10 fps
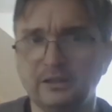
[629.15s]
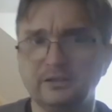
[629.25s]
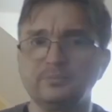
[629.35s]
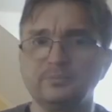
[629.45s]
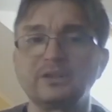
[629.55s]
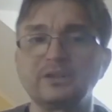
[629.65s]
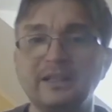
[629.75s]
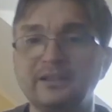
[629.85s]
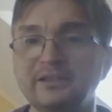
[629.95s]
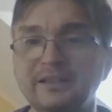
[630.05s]
more like
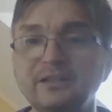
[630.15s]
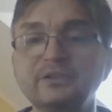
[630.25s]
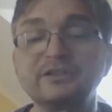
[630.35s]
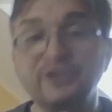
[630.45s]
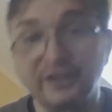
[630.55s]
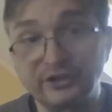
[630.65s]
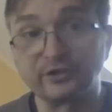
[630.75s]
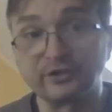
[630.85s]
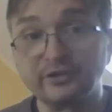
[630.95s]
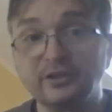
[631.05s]
an
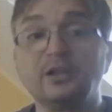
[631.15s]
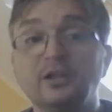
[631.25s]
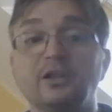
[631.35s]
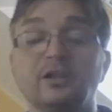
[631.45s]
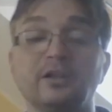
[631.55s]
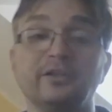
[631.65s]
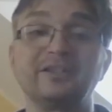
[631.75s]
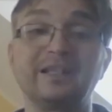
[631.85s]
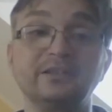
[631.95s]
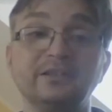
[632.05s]
illustration
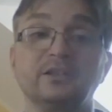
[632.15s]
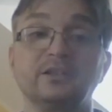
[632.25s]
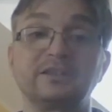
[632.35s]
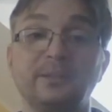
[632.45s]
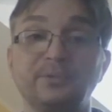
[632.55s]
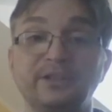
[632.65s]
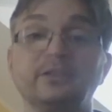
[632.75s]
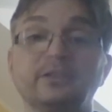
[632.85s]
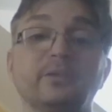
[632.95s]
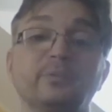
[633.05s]
than something